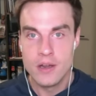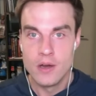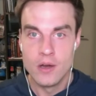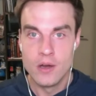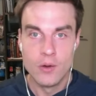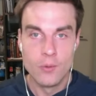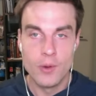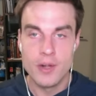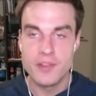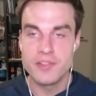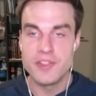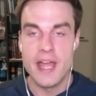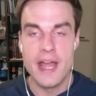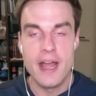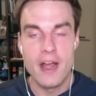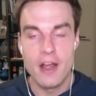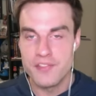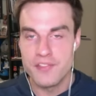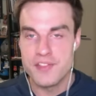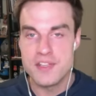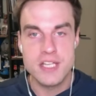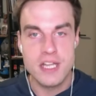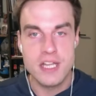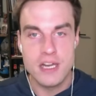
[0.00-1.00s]
what the
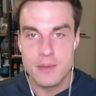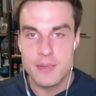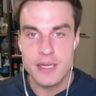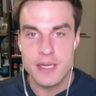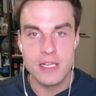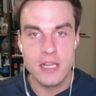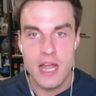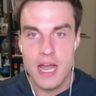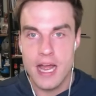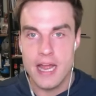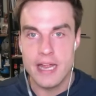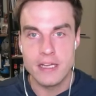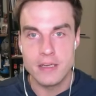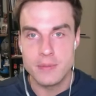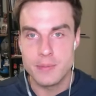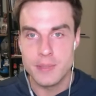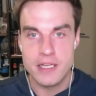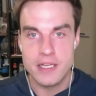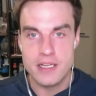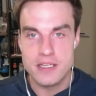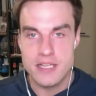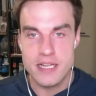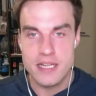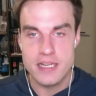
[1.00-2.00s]
health is going to be like
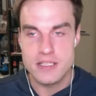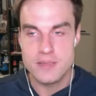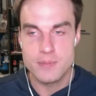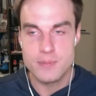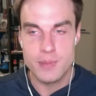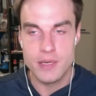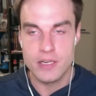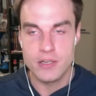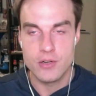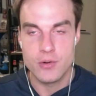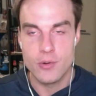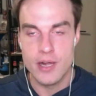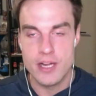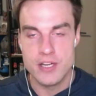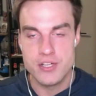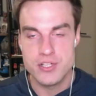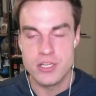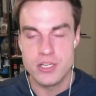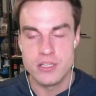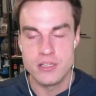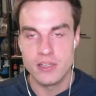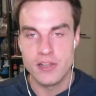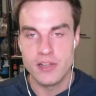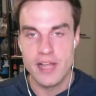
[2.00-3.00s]
because that's been a
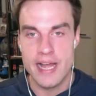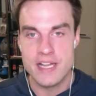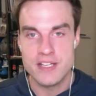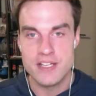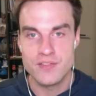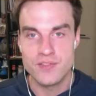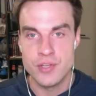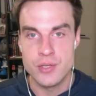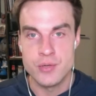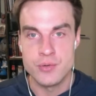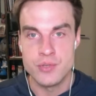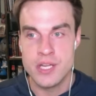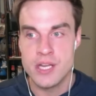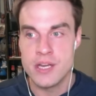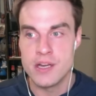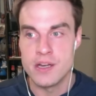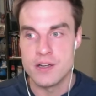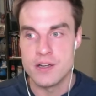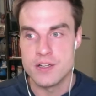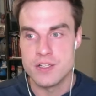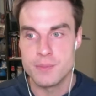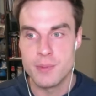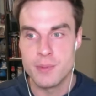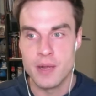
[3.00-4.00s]
question the last few
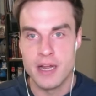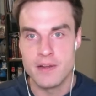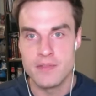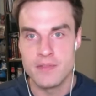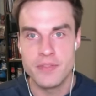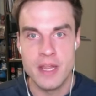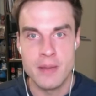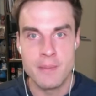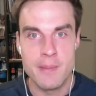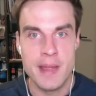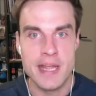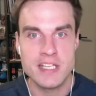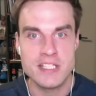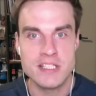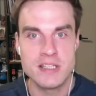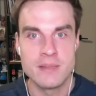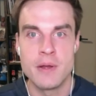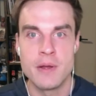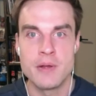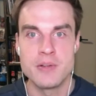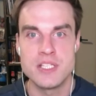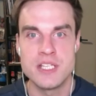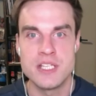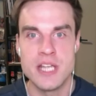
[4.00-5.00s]
years. But it makes the
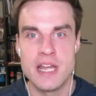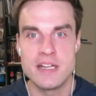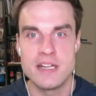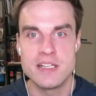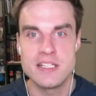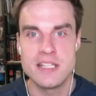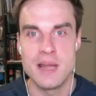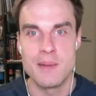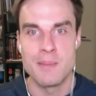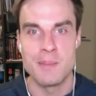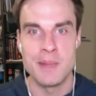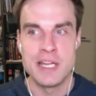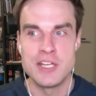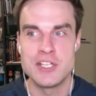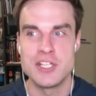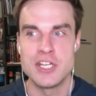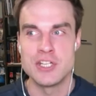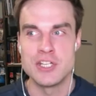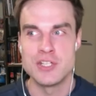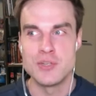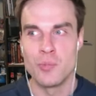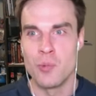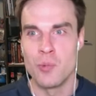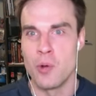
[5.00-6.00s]
most sense that
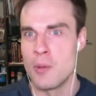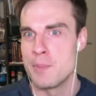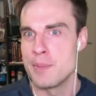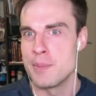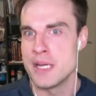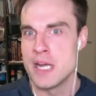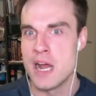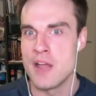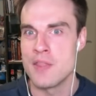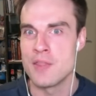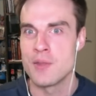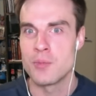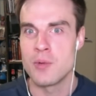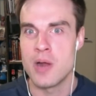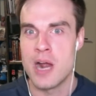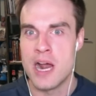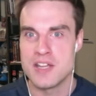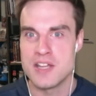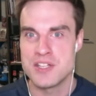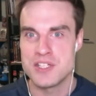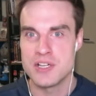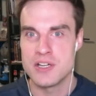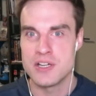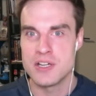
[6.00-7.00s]
Micic won't be on the
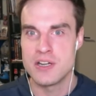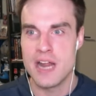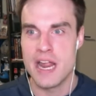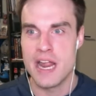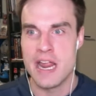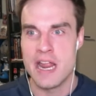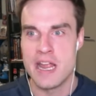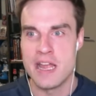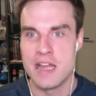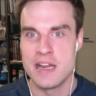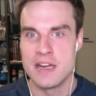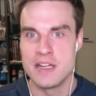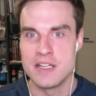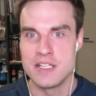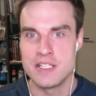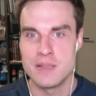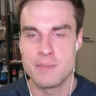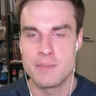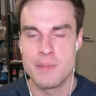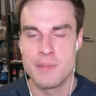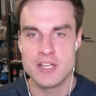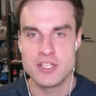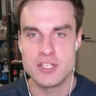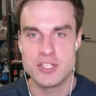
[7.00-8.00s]
roster and is the
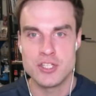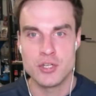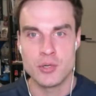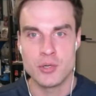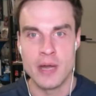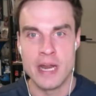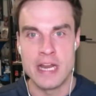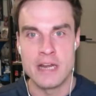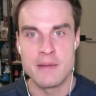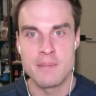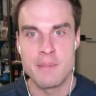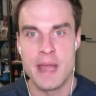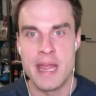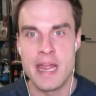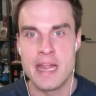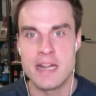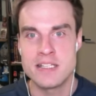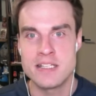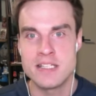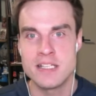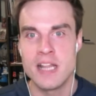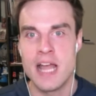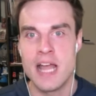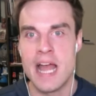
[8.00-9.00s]
best trade bait
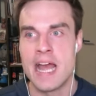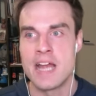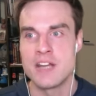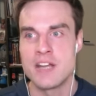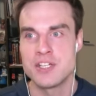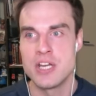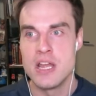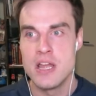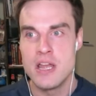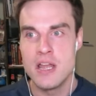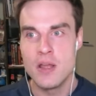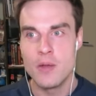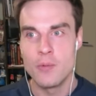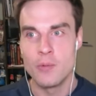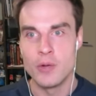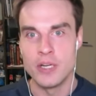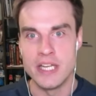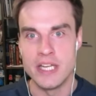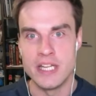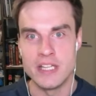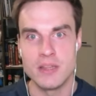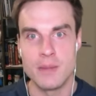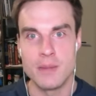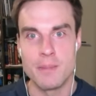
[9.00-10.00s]
slash would
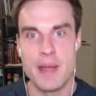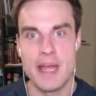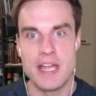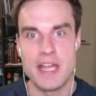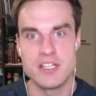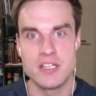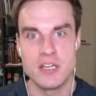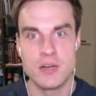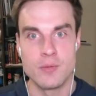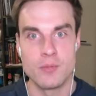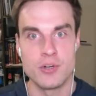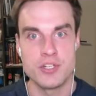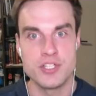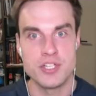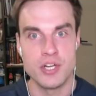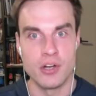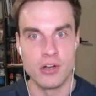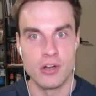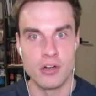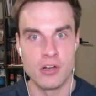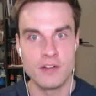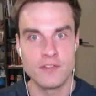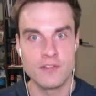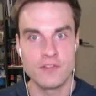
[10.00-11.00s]
get the best in
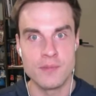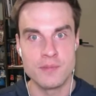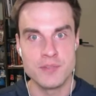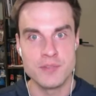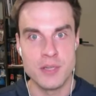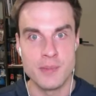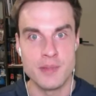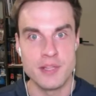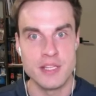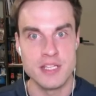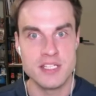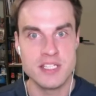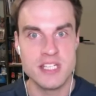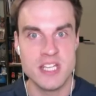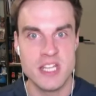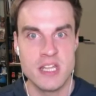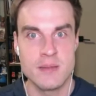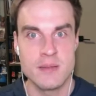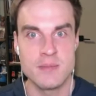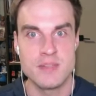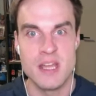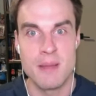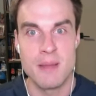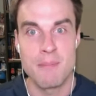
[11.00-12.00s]
return from some of these
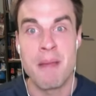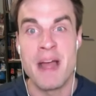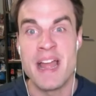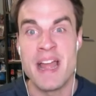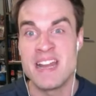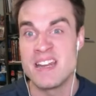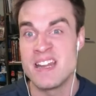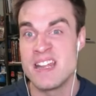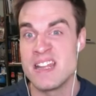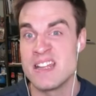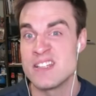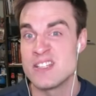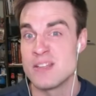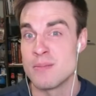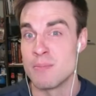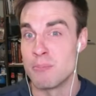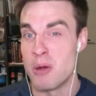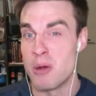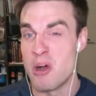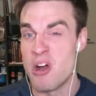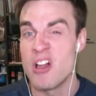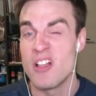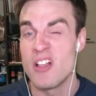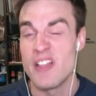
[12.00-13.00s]
teams that might need some
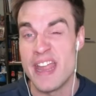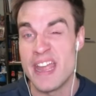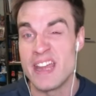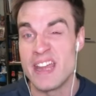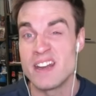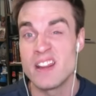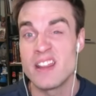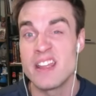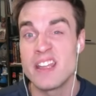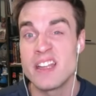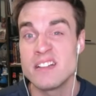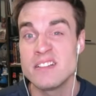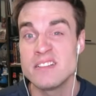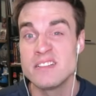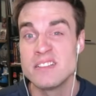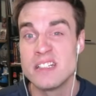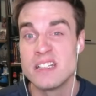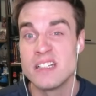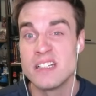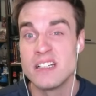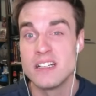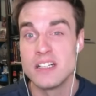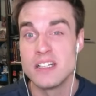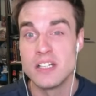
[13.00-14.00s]
ball handling
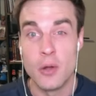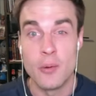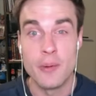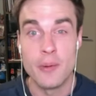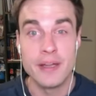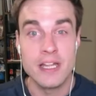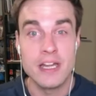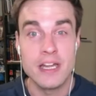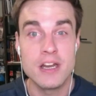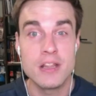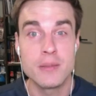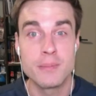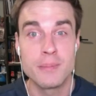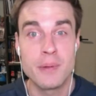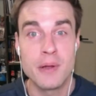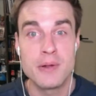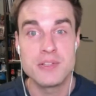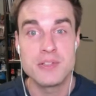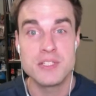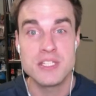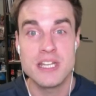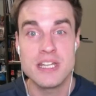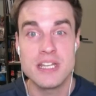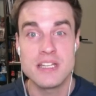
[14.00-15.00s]
going into the
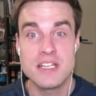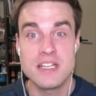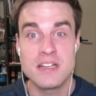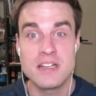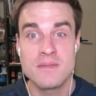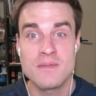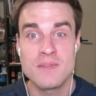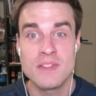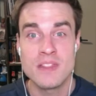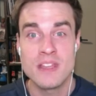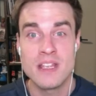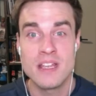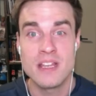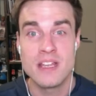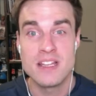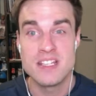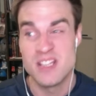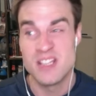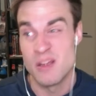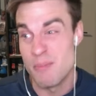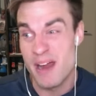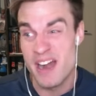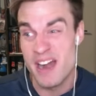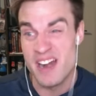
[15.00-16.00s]
postseason.
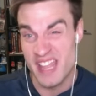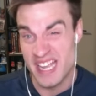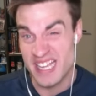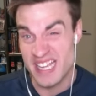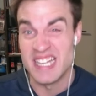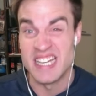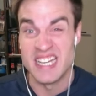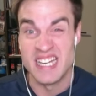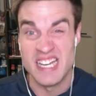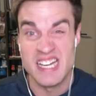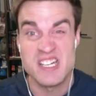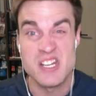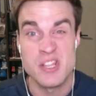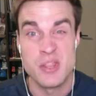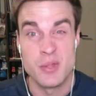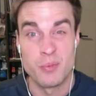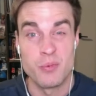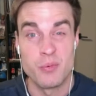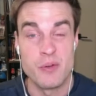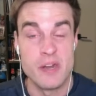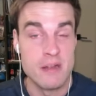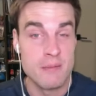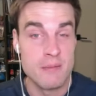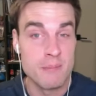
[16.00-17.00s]
Somebody that can get to the
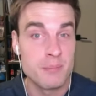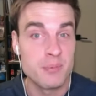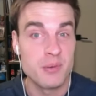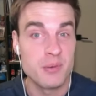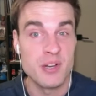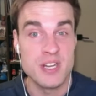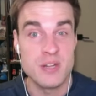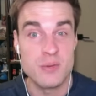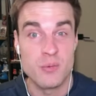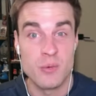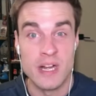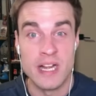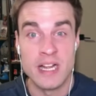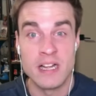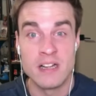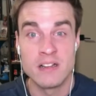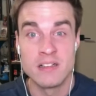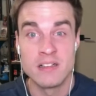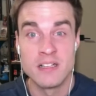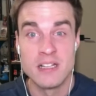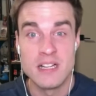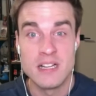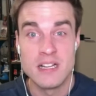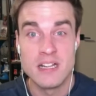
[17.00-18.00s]
rim pretty
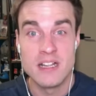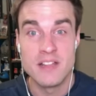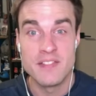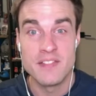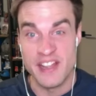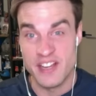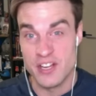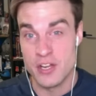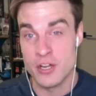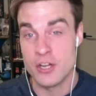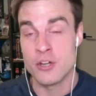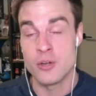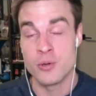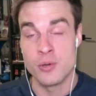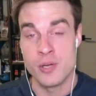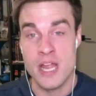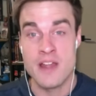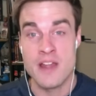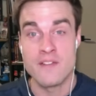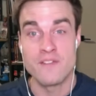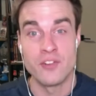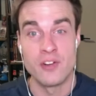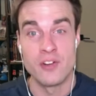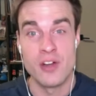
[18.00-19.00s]
well that can
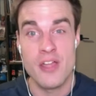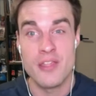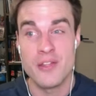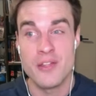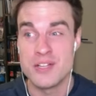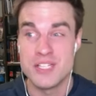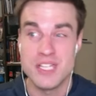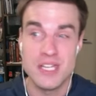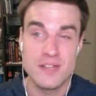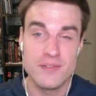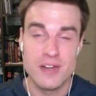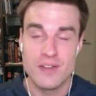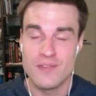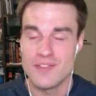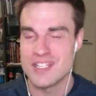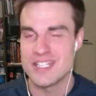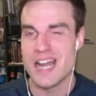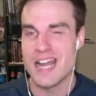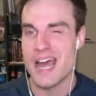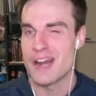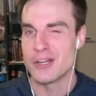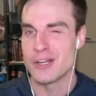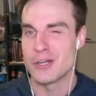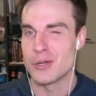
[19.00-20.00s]
create for others, even if he's
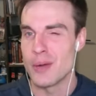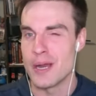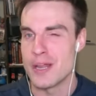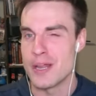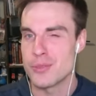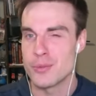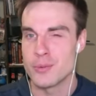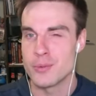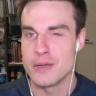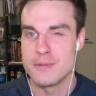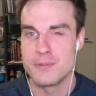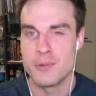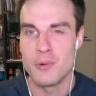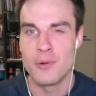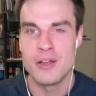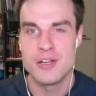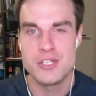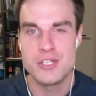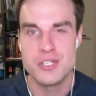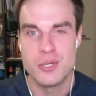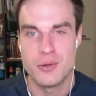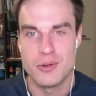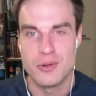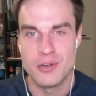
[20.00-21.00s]
not a great three point
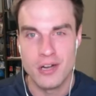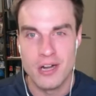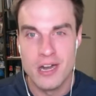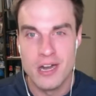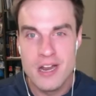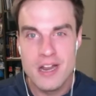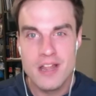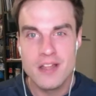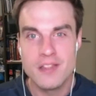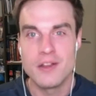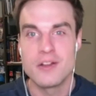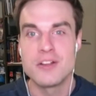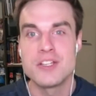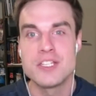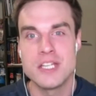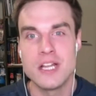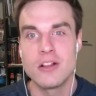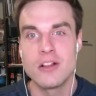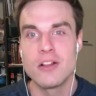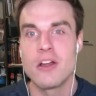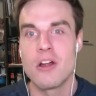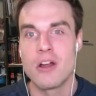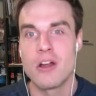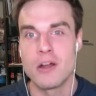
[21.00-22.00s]
shooter, there
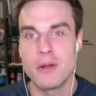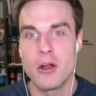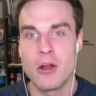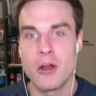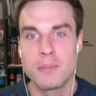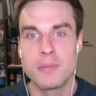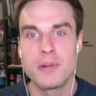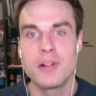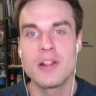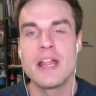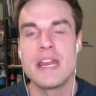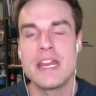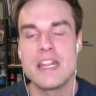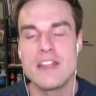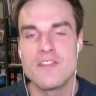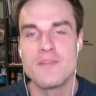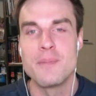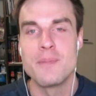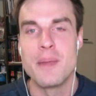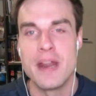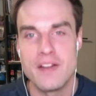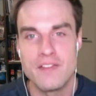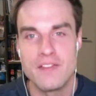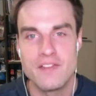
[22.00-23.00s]
still are, are plenty of
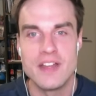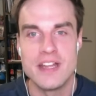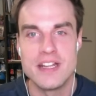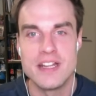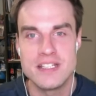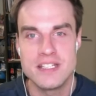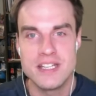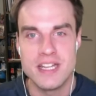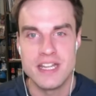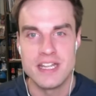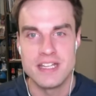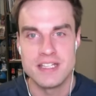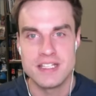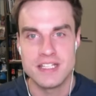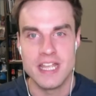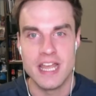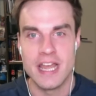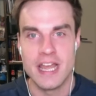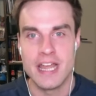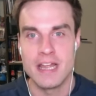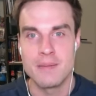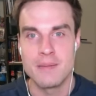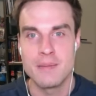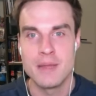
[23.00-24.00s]
benefits to his
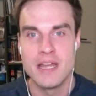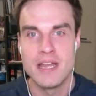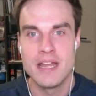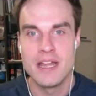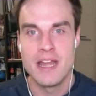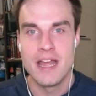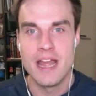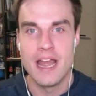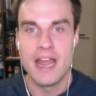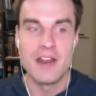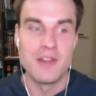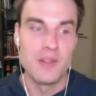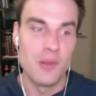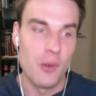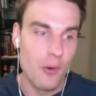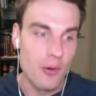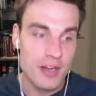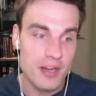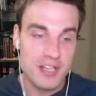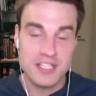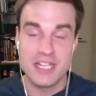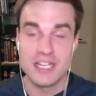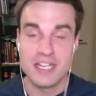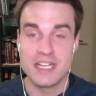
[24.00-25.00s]
game. And the
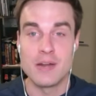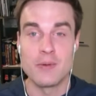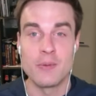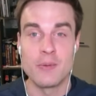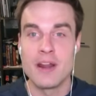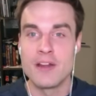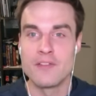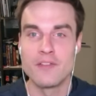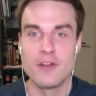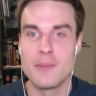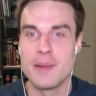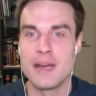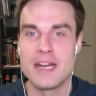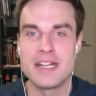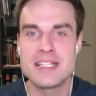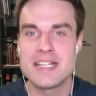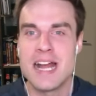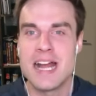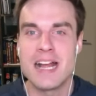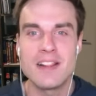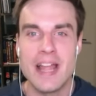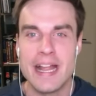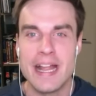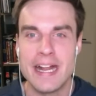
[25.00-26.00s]
Hornets could get rid of him. And it's
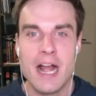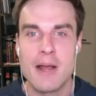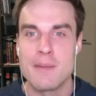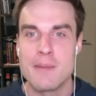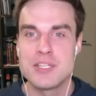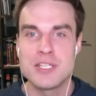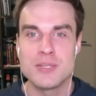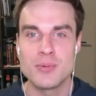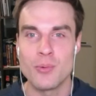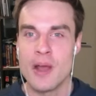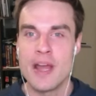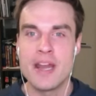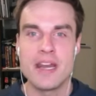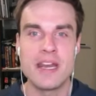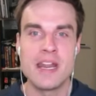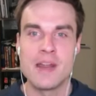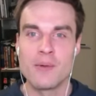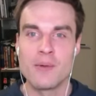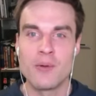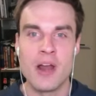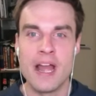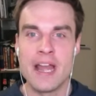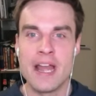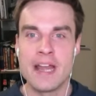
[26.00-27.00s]
not like I'm sweating it,
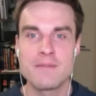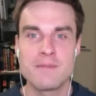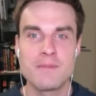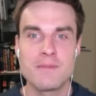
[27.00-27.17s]
right?